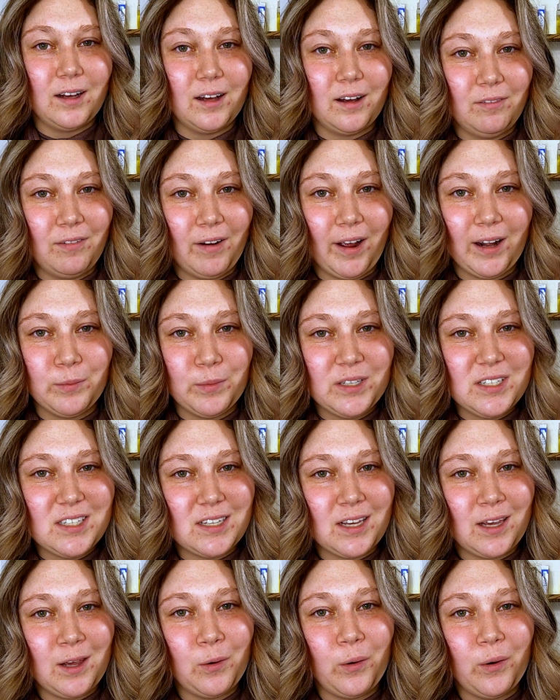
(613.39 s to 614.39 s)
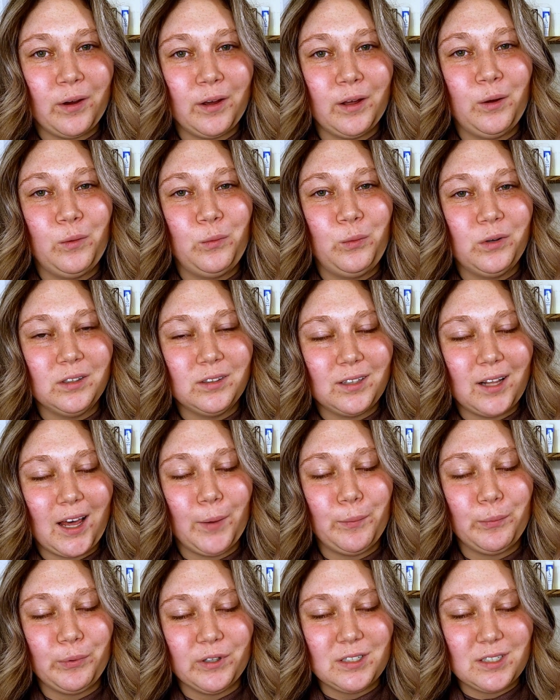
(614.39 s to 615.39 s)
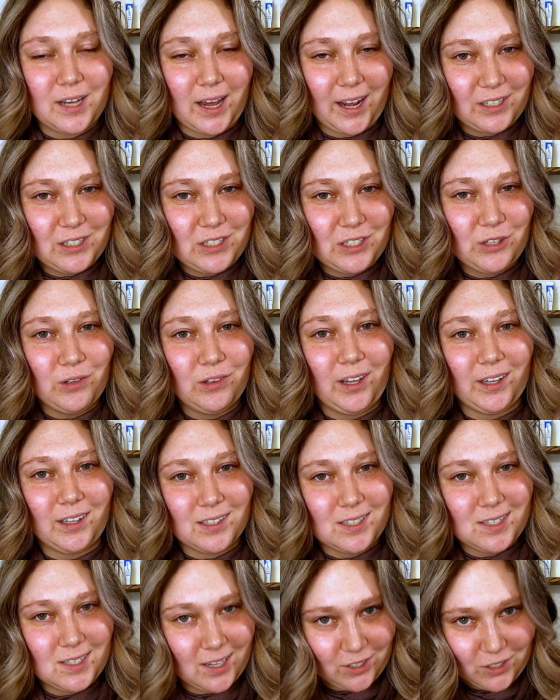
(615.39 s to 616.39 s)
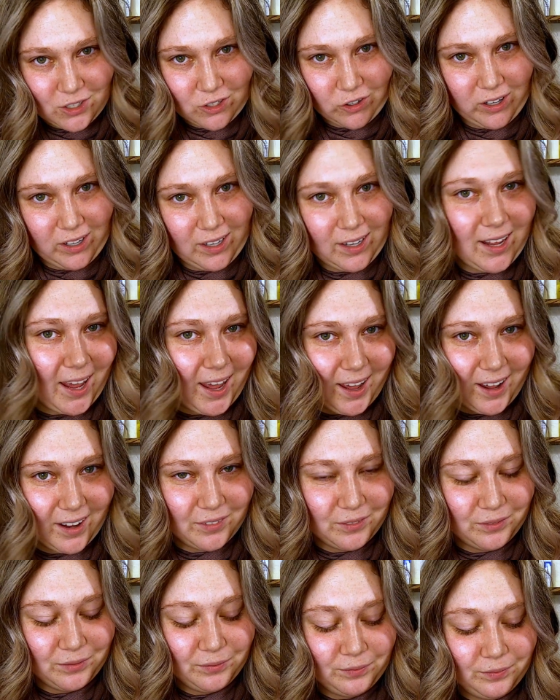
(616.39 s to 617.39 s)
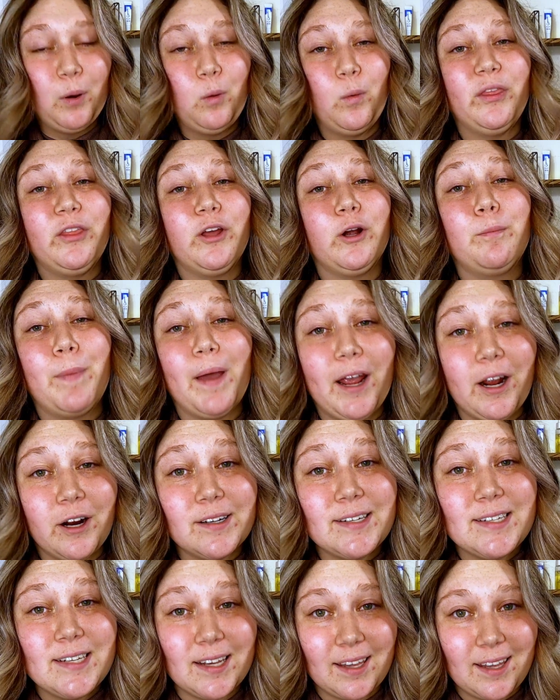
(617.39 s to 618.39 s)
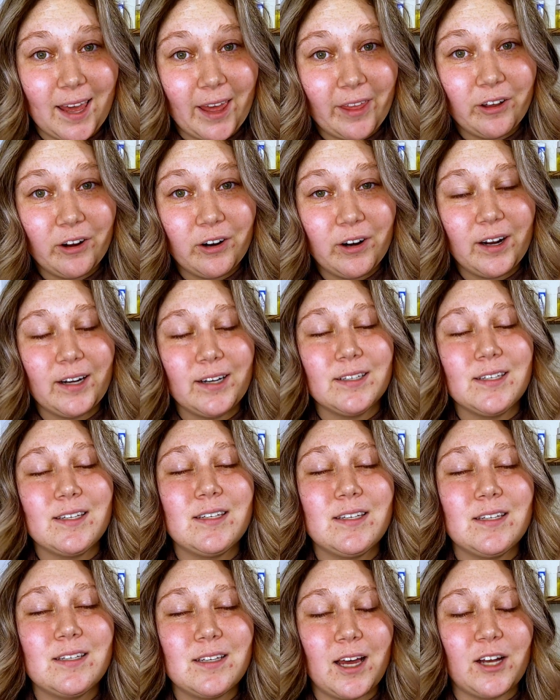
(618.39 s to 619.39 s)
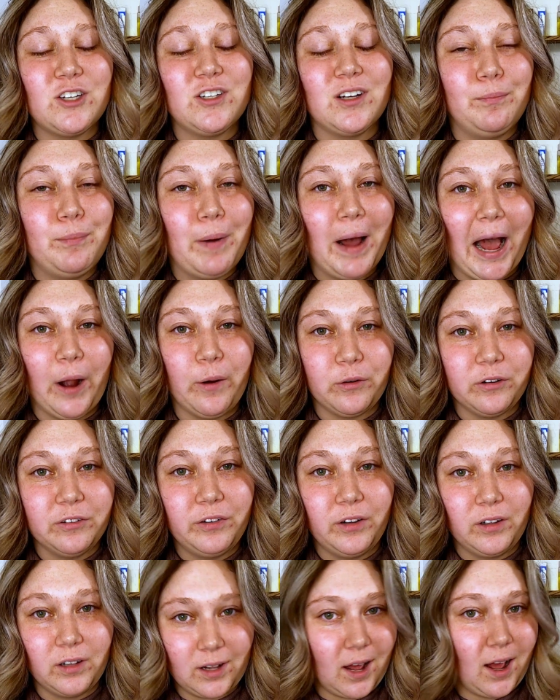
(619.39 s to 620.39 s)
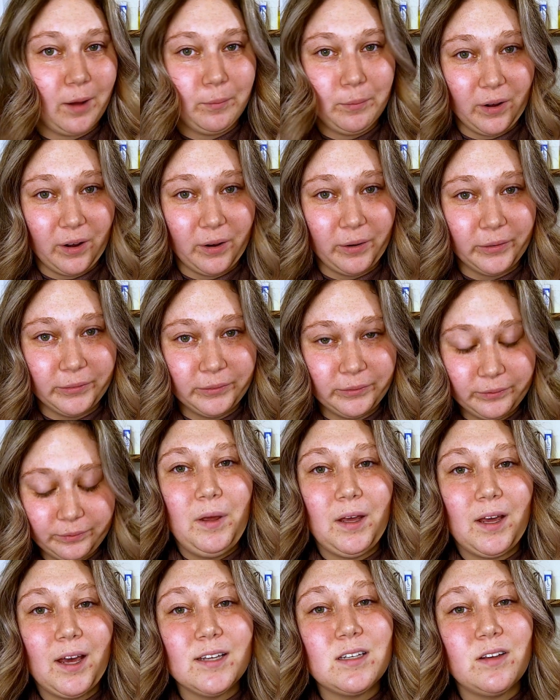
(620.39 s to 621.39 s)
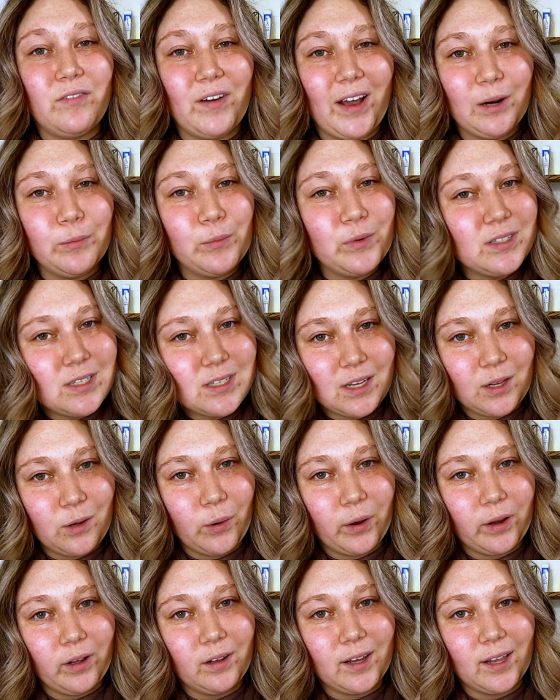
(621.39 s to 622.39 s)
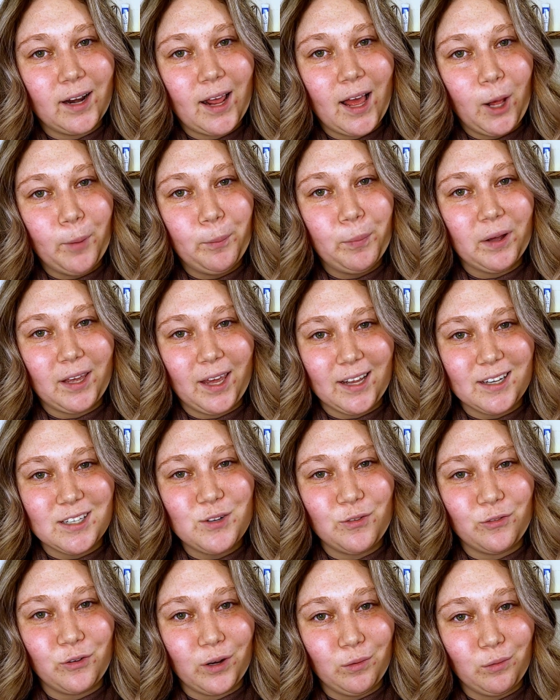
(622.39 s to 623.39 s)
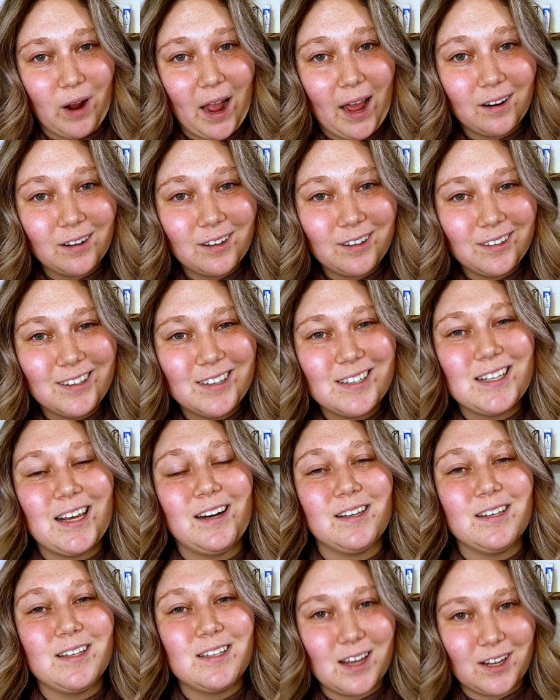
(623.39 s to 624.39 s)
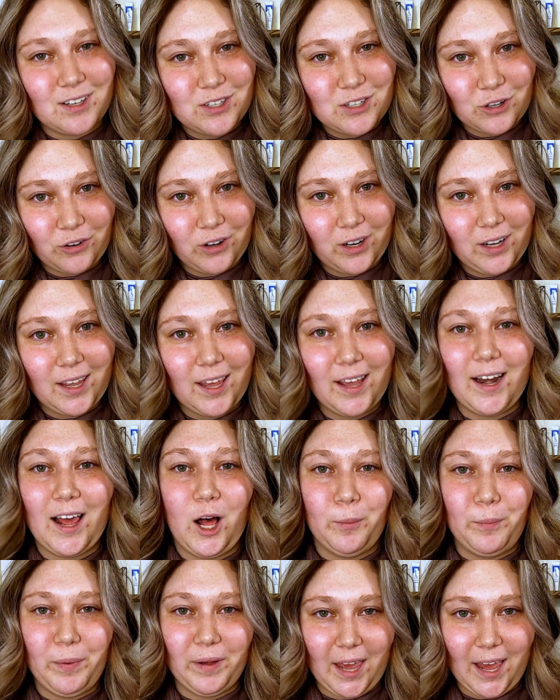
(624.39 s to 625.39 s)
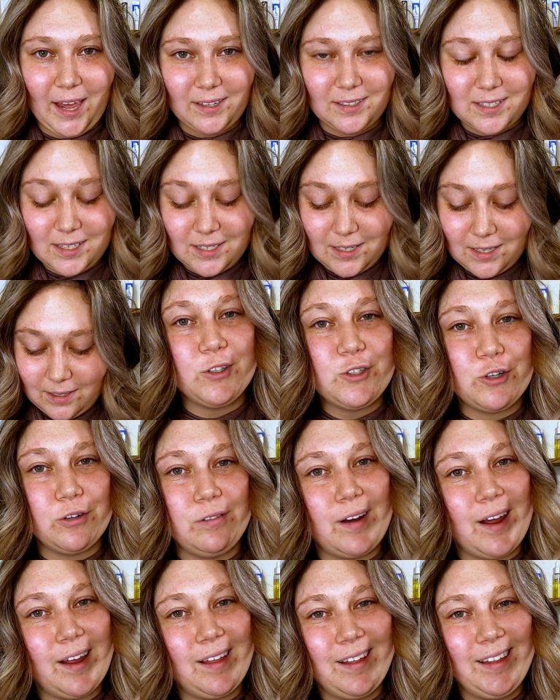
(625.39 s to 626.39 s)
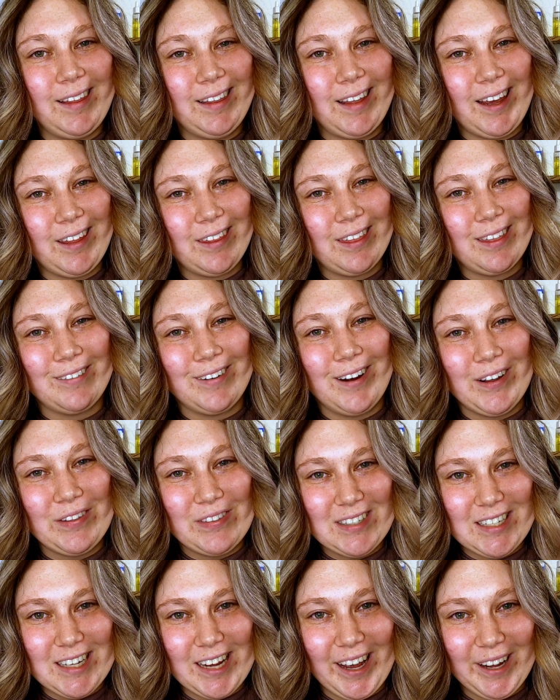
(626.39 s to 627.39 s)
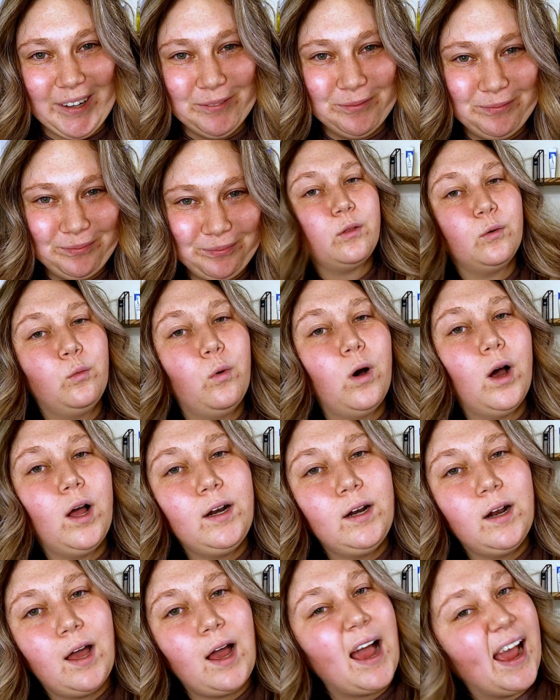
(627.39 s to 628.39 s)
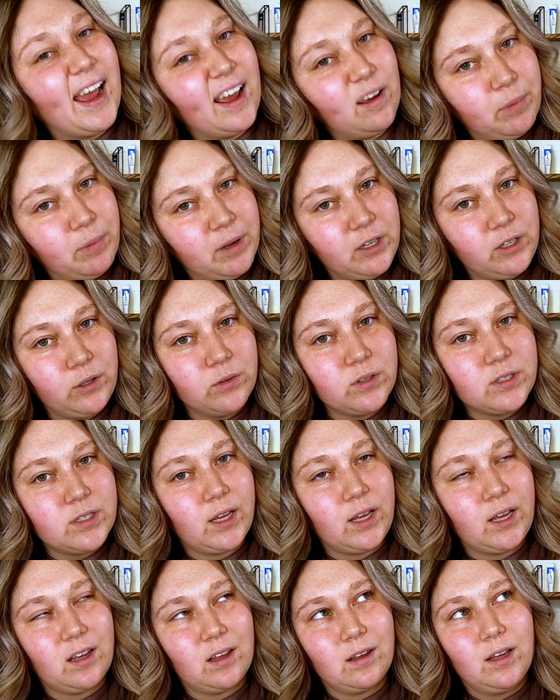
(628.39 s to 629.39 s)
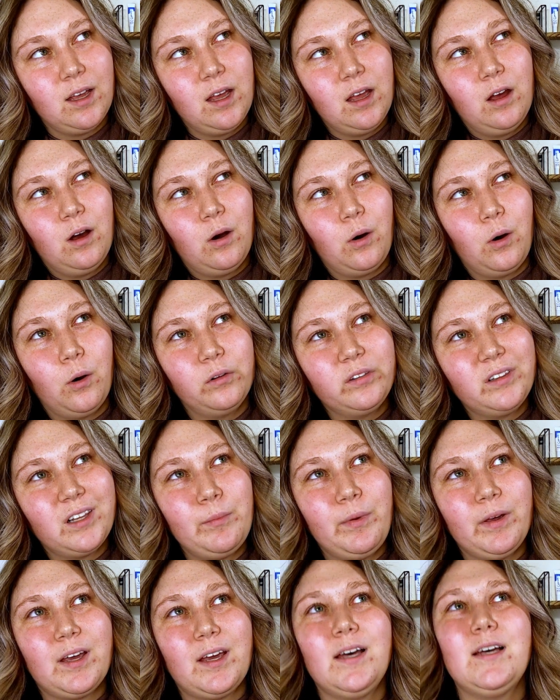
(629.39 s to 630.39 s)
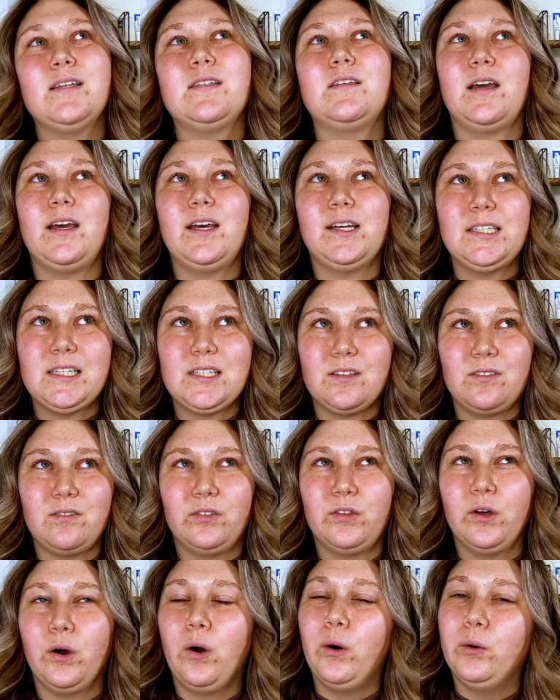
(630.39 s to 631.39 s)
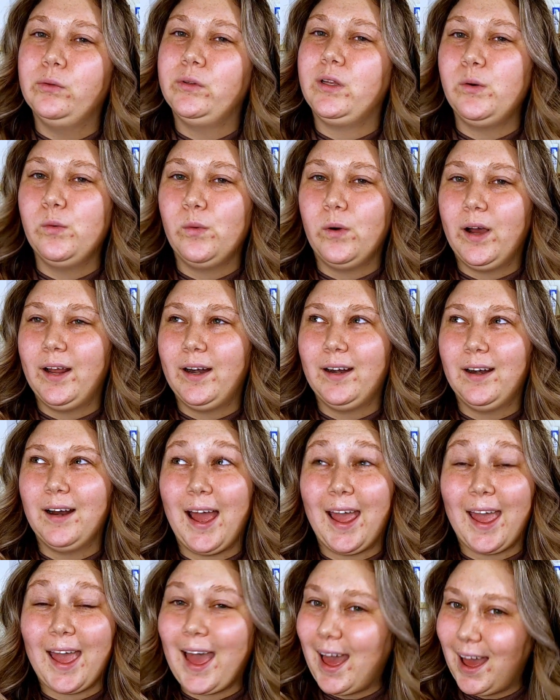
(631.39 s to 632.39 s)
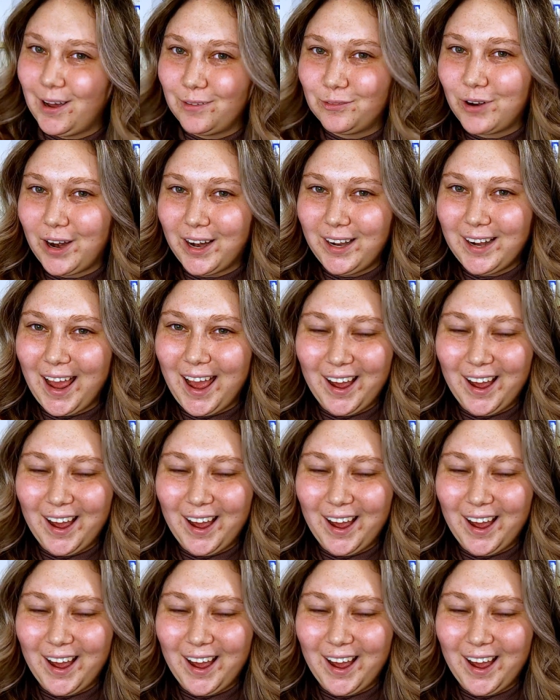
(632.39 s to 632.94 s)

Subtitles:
A vitamin C oil will not protect you like a sunscreen can. But when they're paired together, it is such a powerful combo because a vitamin C oil can help against free radicals and a sunscreen can help against ultraviolet light throughout the day. The one I've been using, only because it's the only one I have right